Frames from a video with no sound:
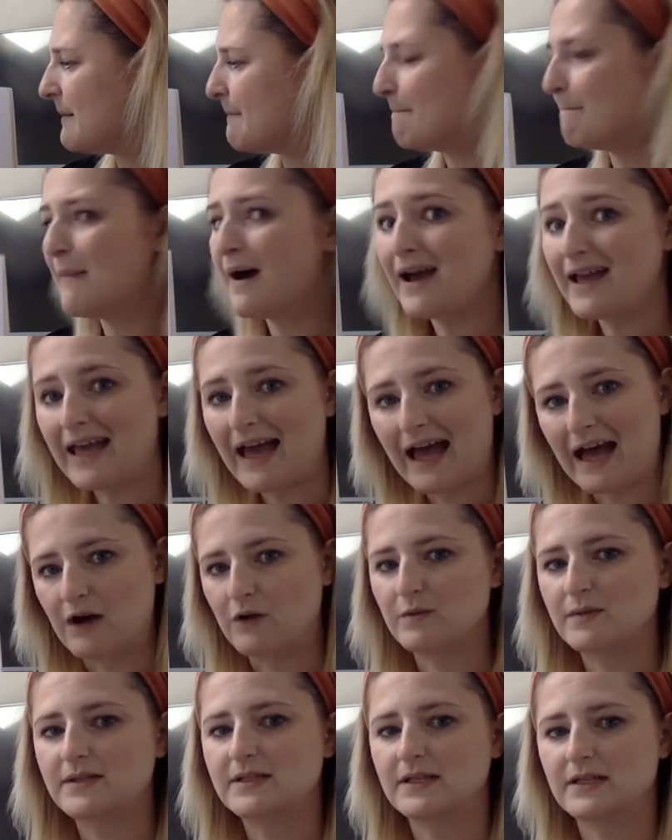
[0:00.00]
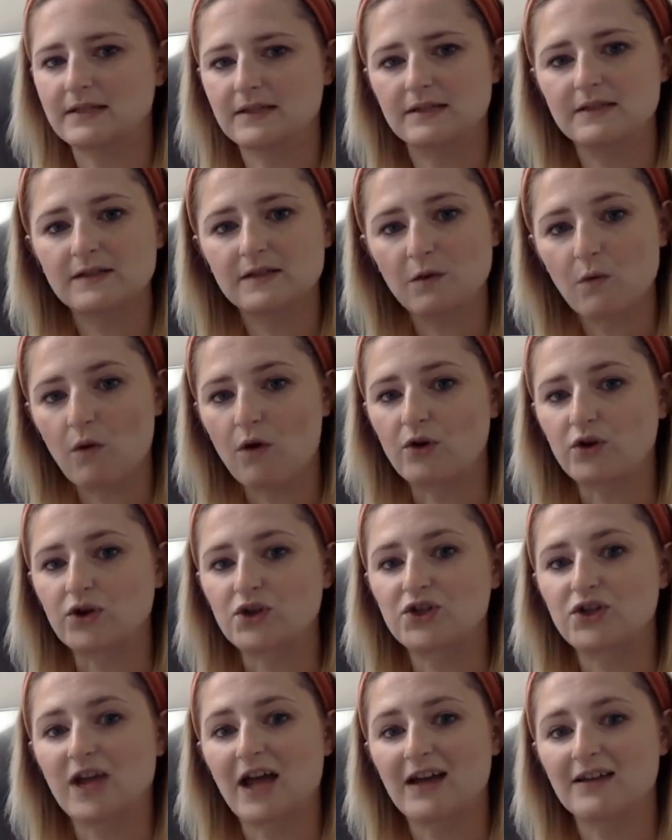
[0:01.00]
My house is a
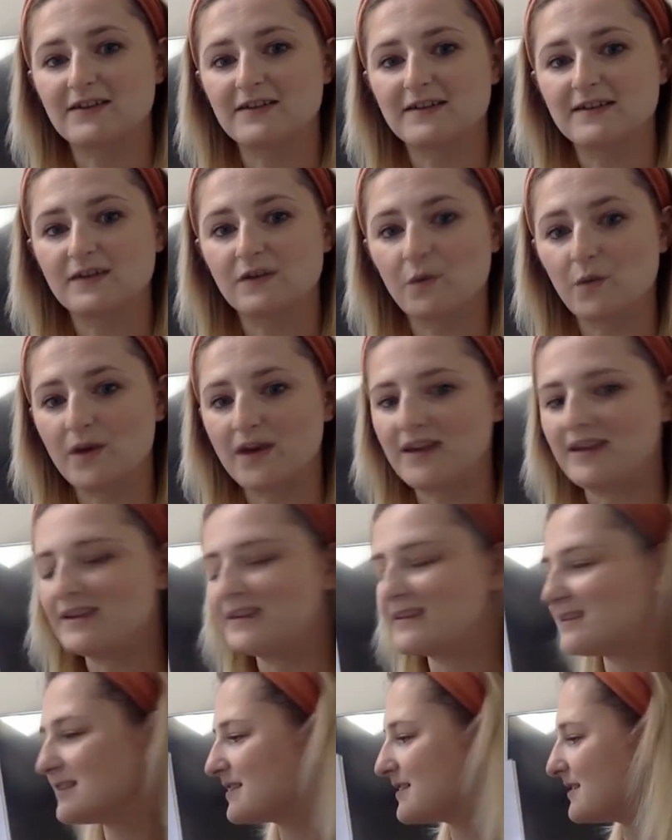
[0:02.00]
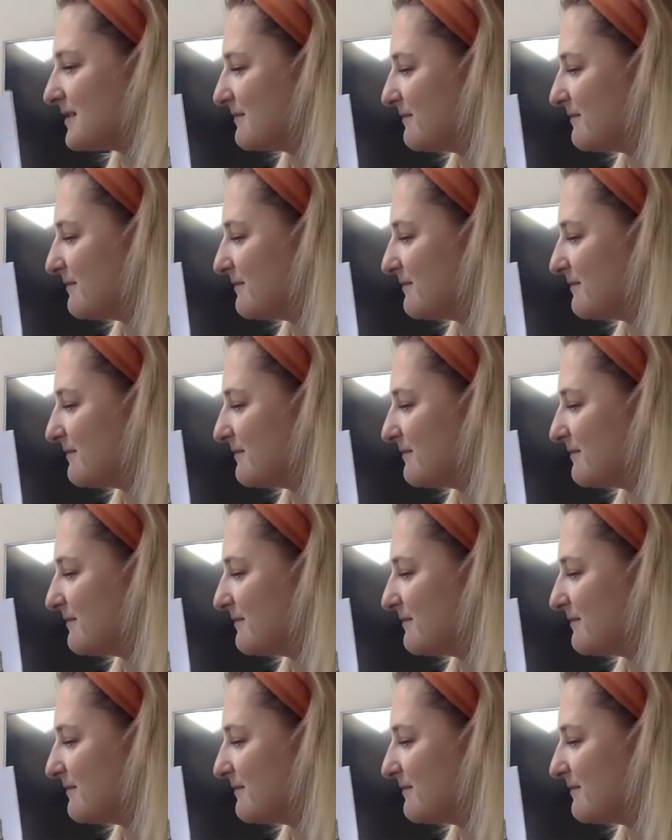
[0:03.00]
squash and a squeeze."